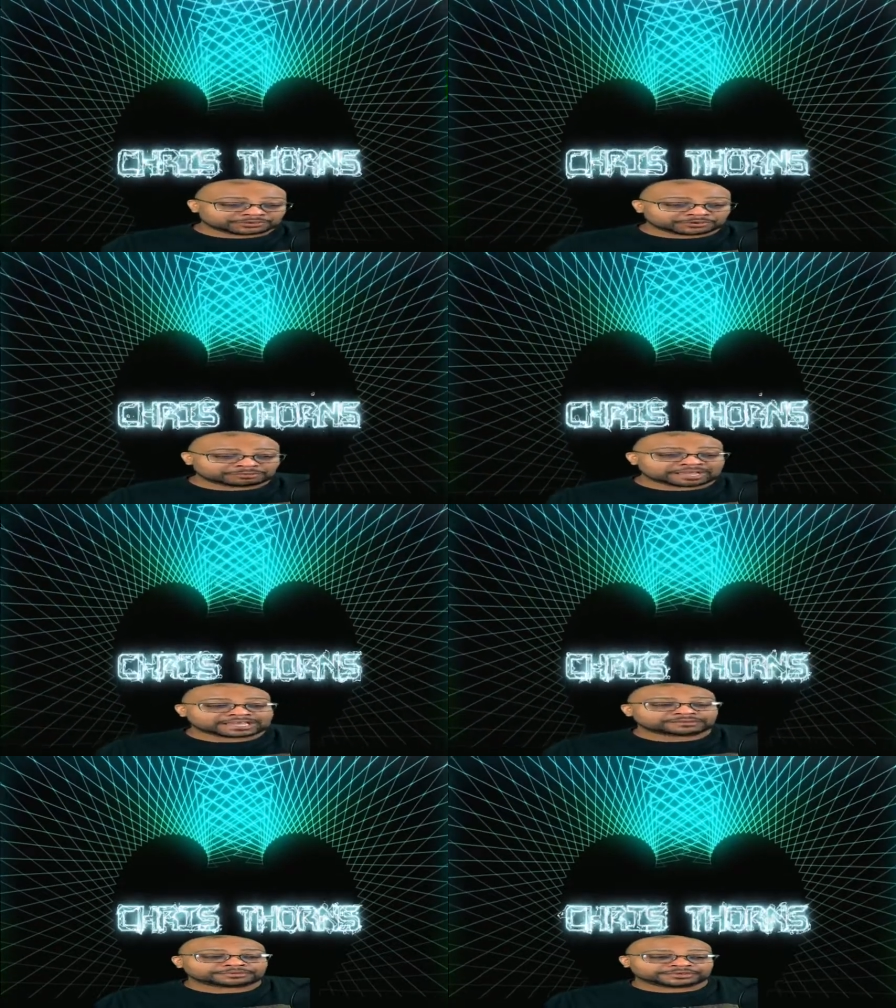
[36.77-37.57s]
But however,
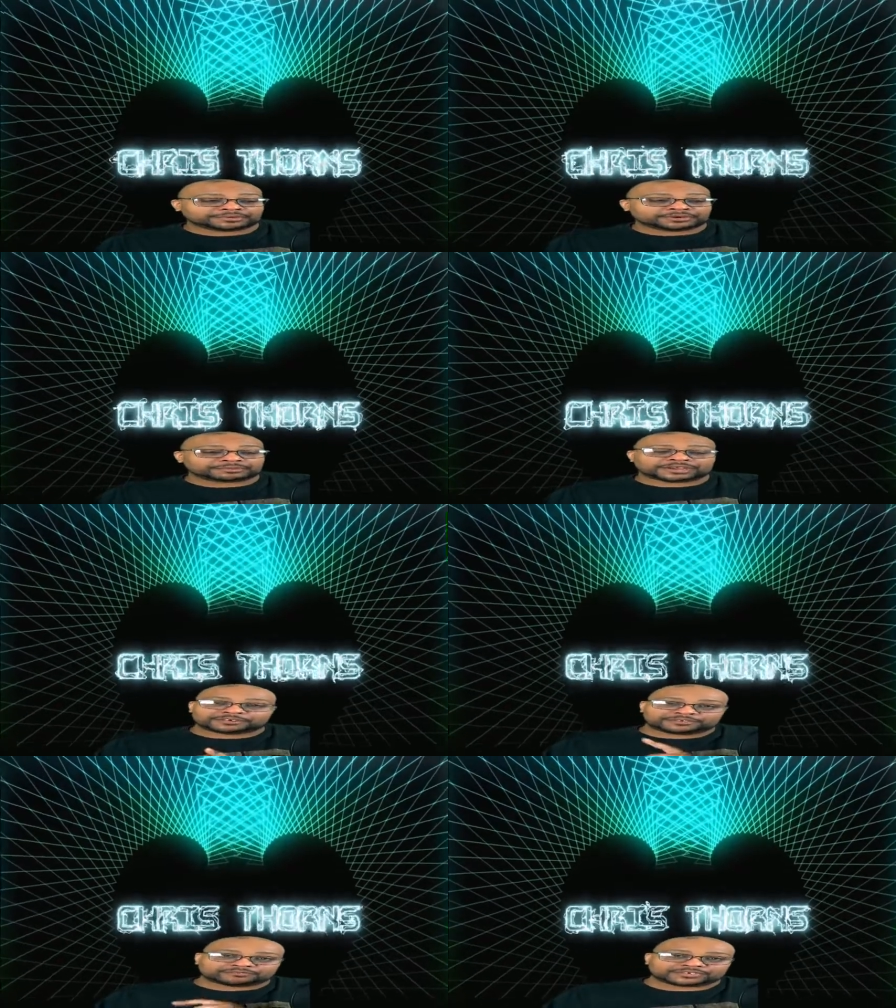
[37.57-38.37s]
though, I'm not here
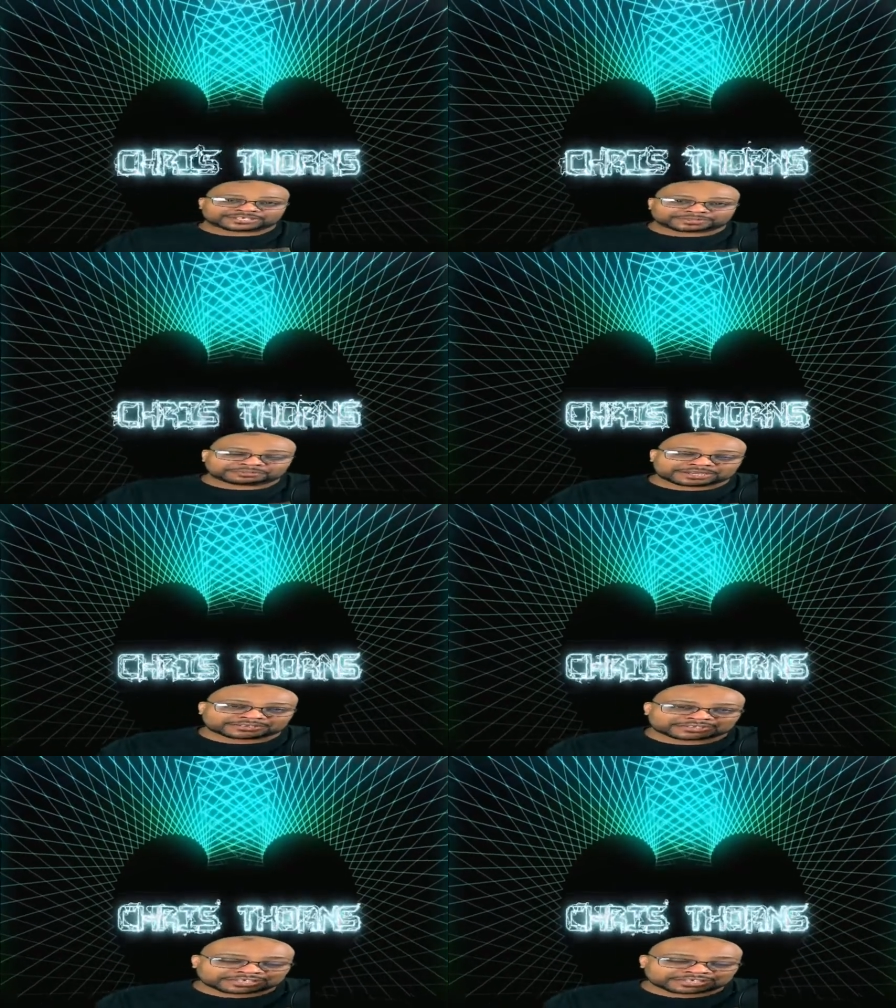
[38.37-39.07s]
for St. Patrick's Day.